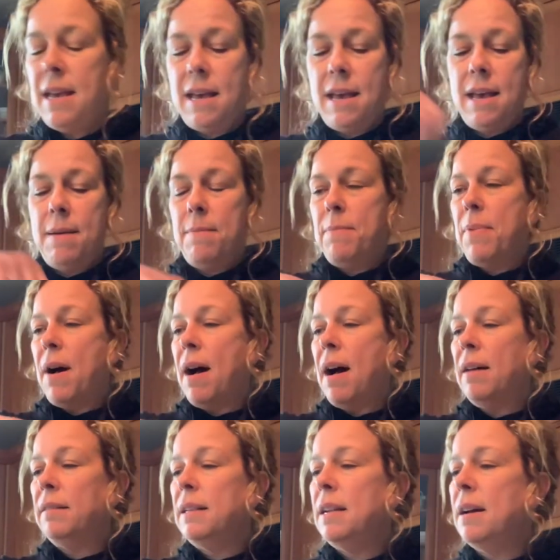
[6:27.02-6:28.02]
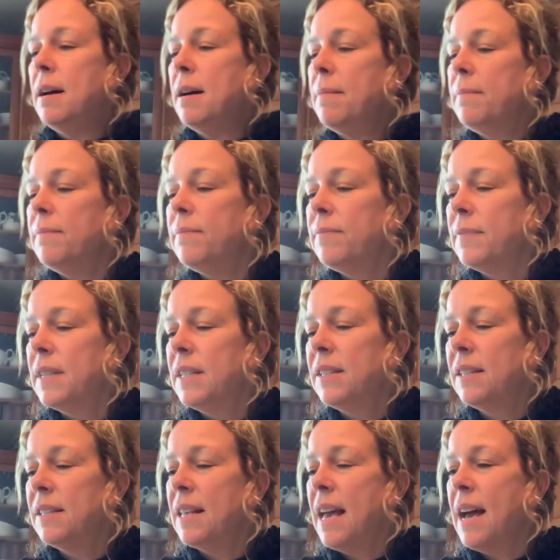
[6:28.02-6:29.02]
and pile it up. This
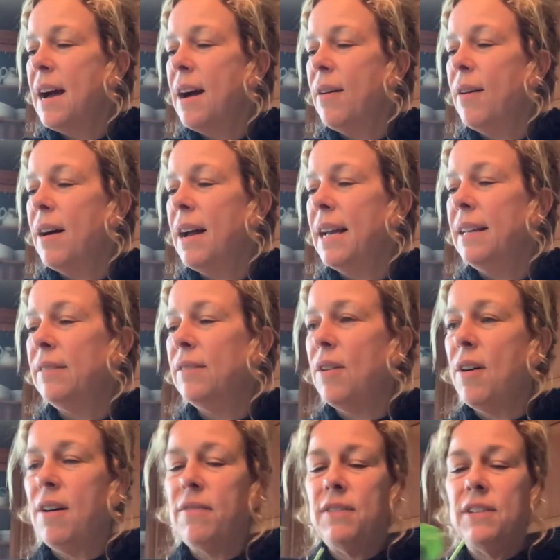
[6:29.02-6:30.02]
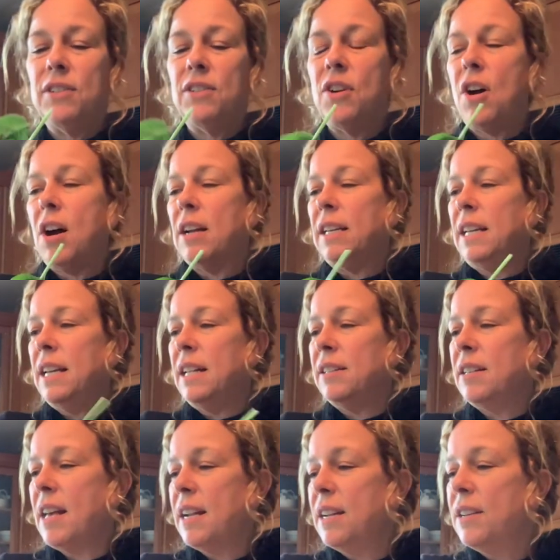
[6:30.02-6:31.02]
is how I often taught kids
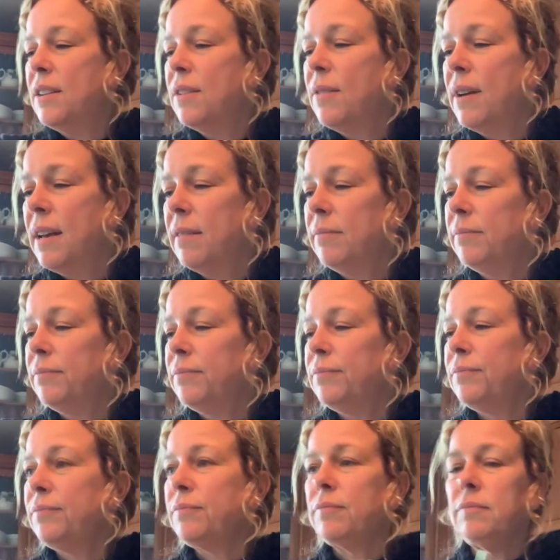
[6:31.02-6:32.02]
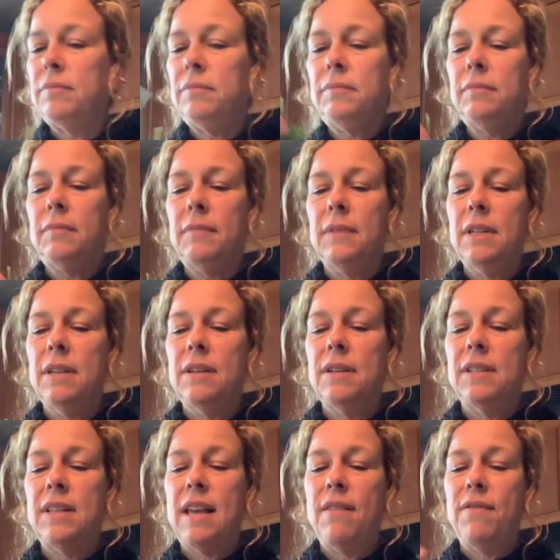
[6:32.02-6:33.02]
how to do it,
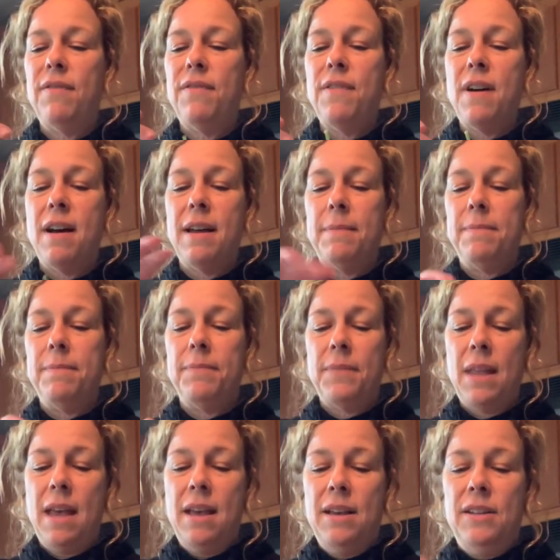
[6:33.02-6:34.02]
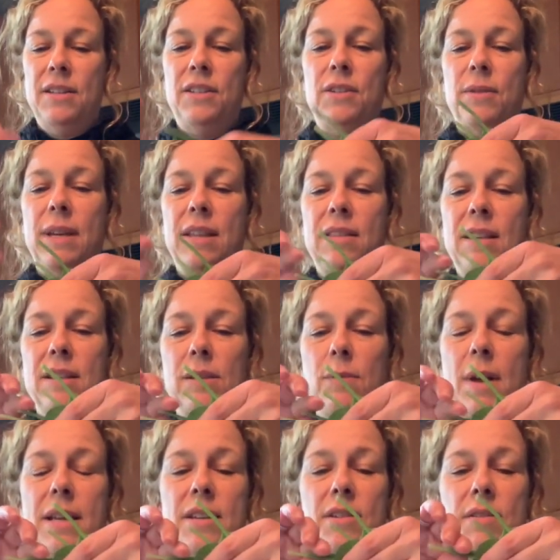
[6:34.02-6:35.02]
because they have fun doing it this
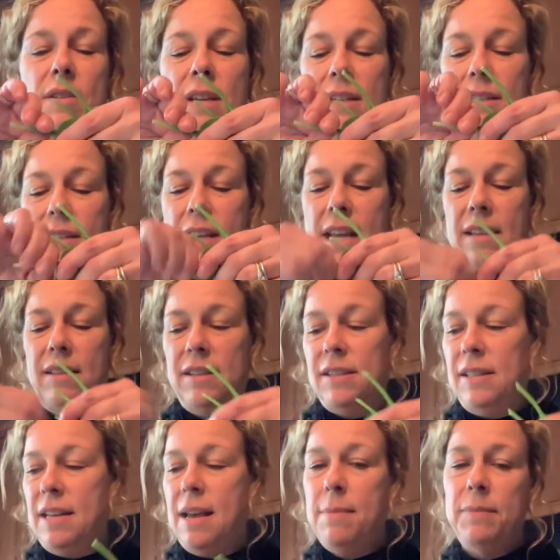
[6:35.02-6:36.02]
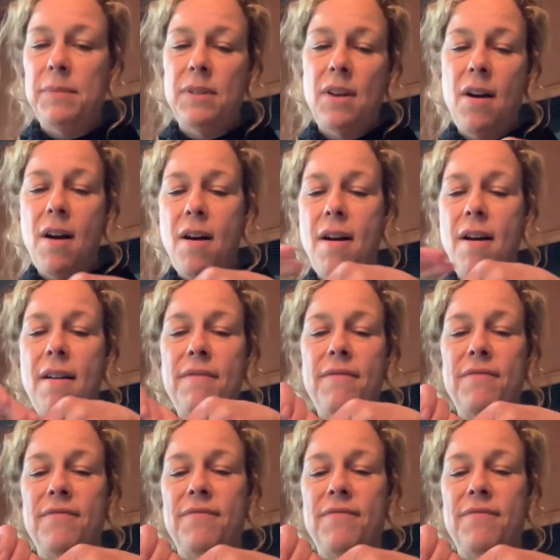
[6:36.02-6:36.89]
way. You can take the stems off